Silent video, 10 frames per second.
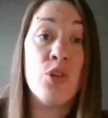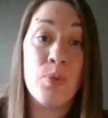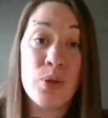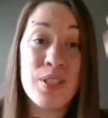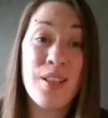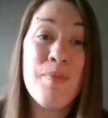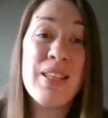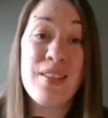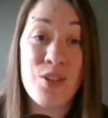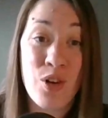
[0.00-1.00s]
Jerusalem
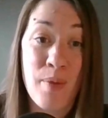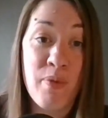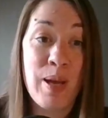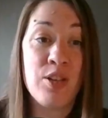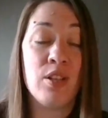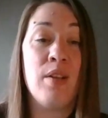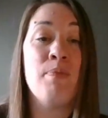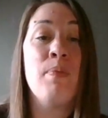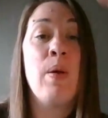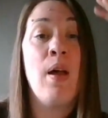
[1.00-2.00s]
is in the tribe of
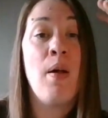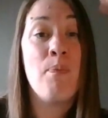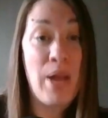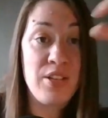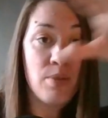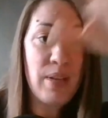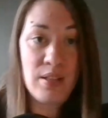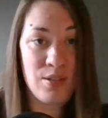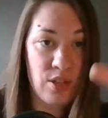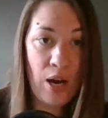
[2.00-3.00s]

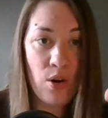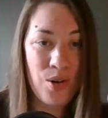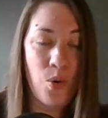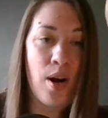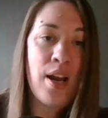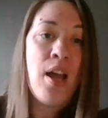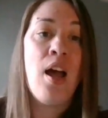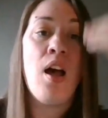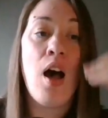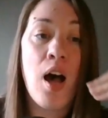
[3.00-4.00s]
Benjamin's territory
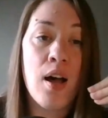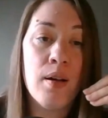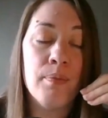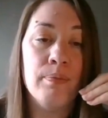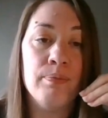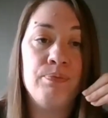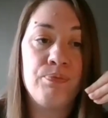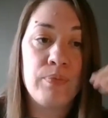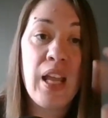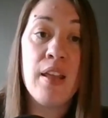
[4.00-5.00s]
in
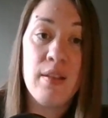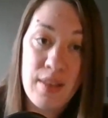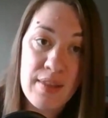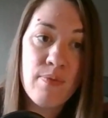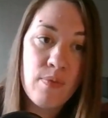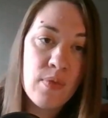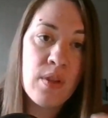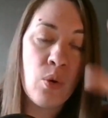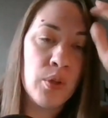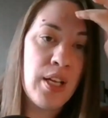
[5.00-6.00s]

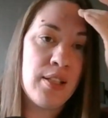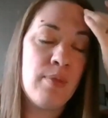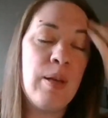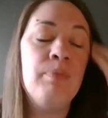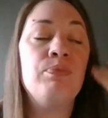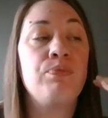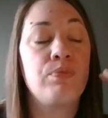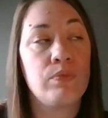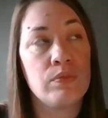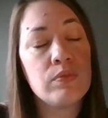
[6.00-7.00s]
the Old Testament.
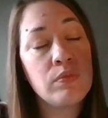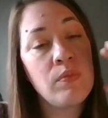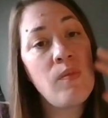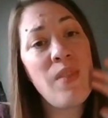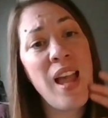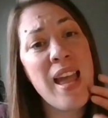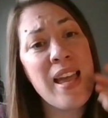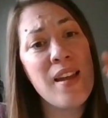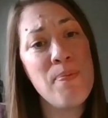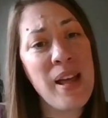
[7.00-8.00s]

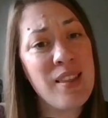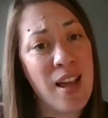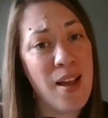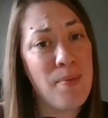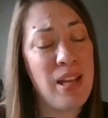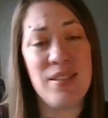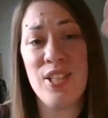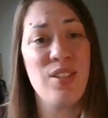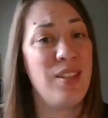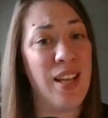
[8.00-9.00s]
And Bethlehem is
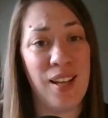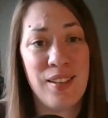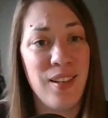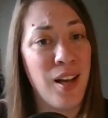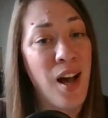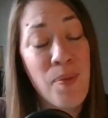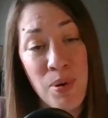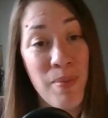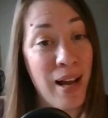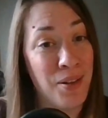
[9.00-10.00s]
just like a
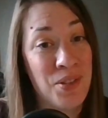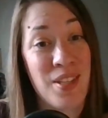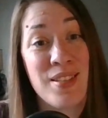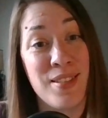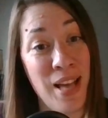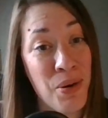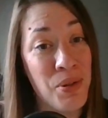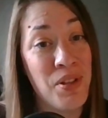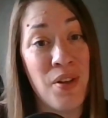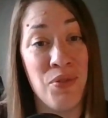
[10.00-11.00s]
couple miles
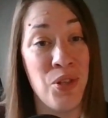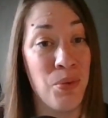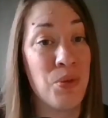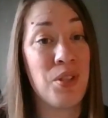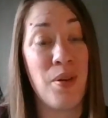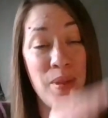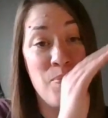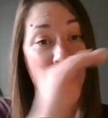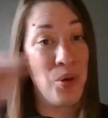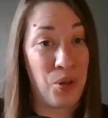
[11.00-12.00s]
south of Jerusalem, and
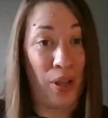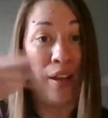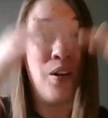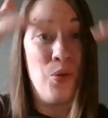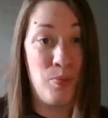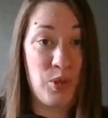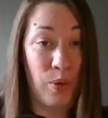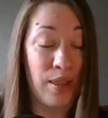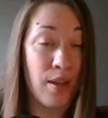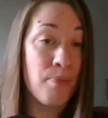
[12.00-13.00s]
the border like goes
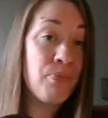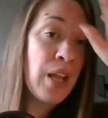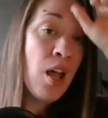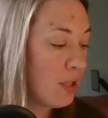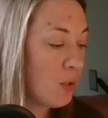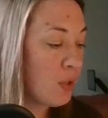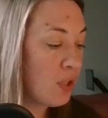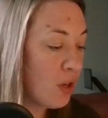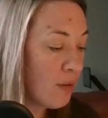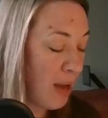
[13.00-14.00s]
between them. So a
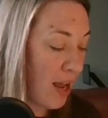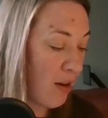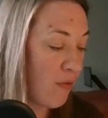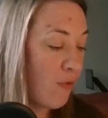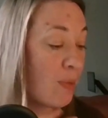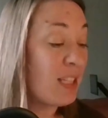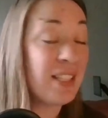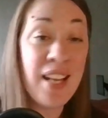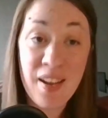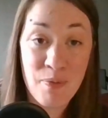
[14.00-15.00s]
certain man from the
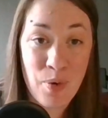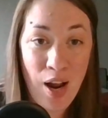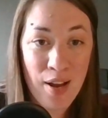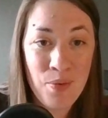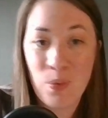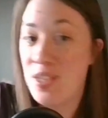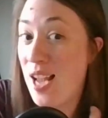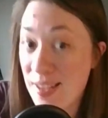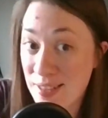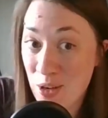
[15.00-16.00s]
city of bread, which
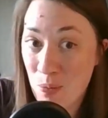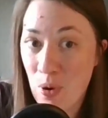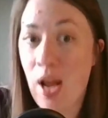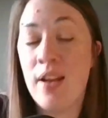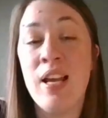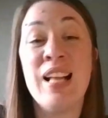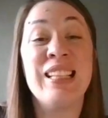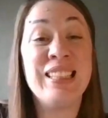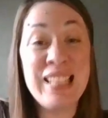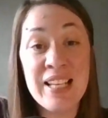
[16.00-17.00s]
has no bread,
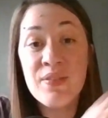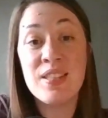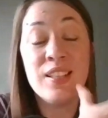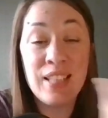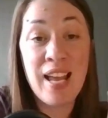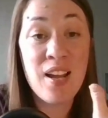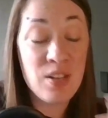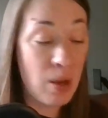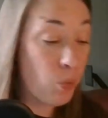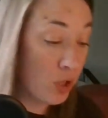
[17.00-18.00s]
leaves the
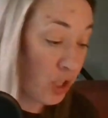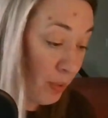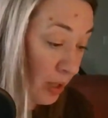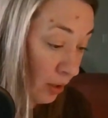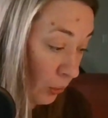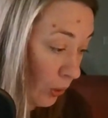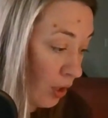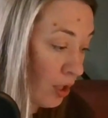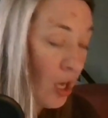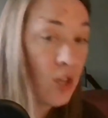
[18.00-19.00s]
land that worships the
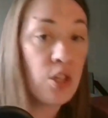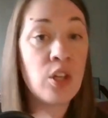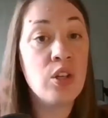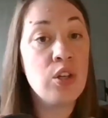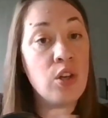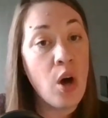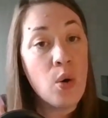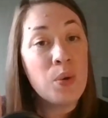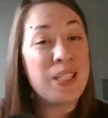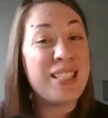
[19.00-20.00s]
Lord to
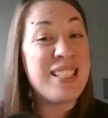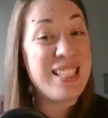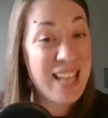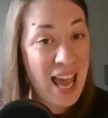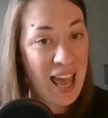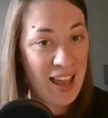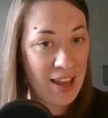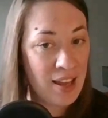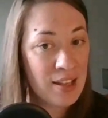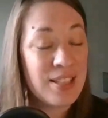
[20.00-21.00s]
go
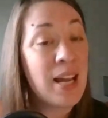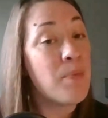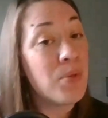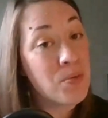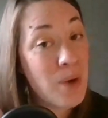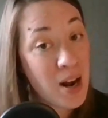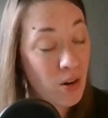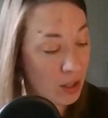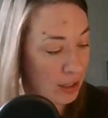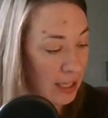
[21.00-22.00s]
stay
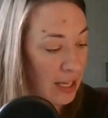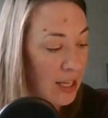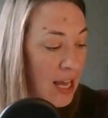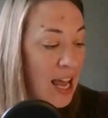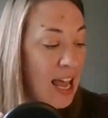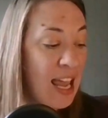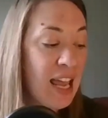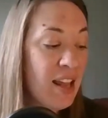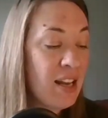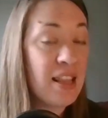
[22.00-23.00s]
temporarily
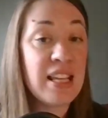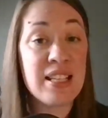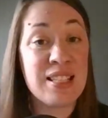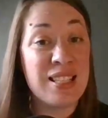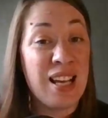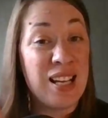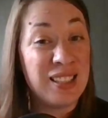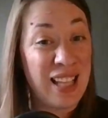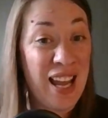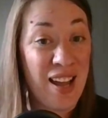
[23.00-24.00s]
in this
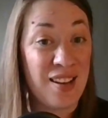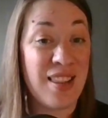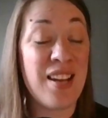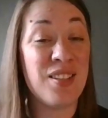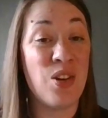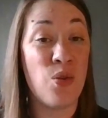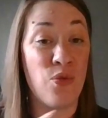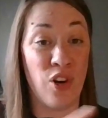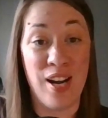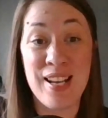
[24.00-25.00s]
land that is known
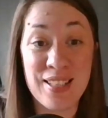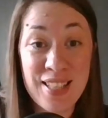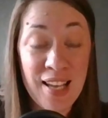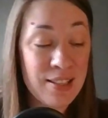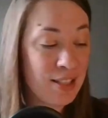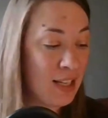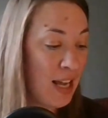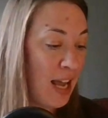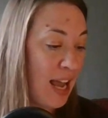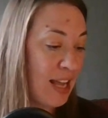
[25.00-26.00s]
for incest.
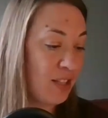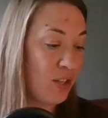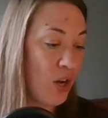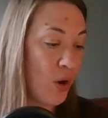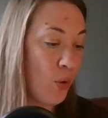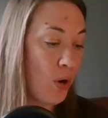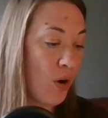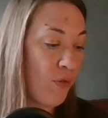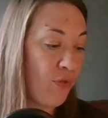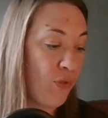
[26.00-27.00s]
It's known
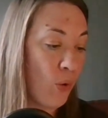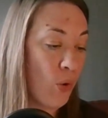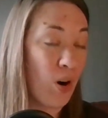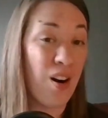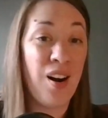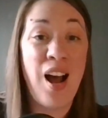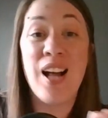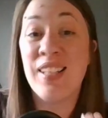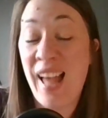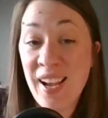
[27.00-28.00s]
for
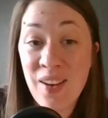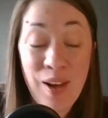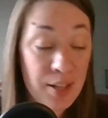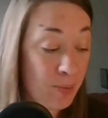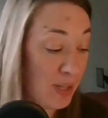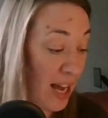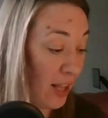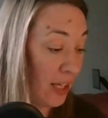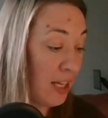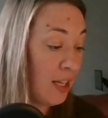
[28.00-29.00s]
a lack of
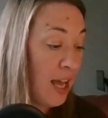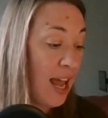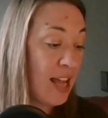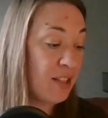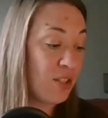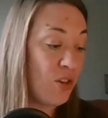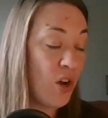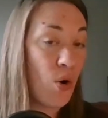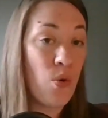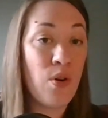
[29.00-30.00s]
hospitality. It's
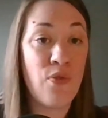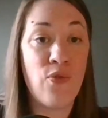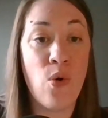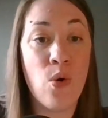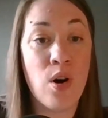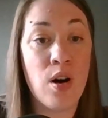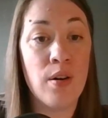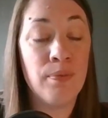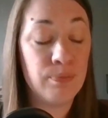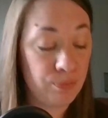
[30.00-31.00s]
known
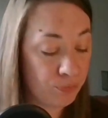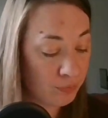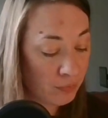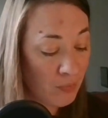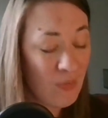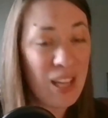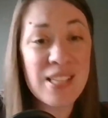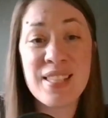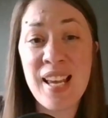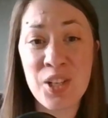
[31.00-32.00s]
for
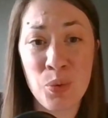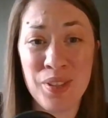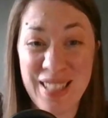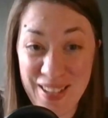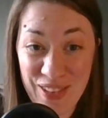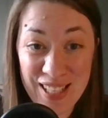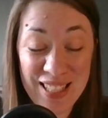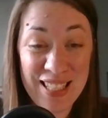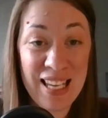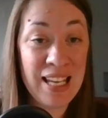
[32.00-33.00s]
sexual
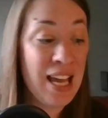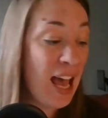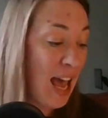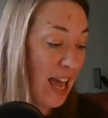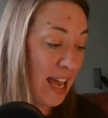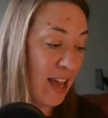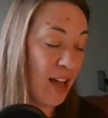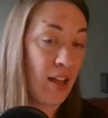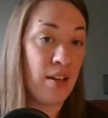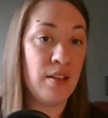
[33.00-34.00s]
deviancy
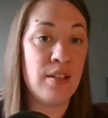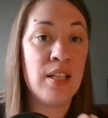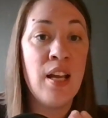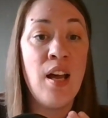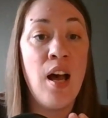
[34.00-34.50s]
and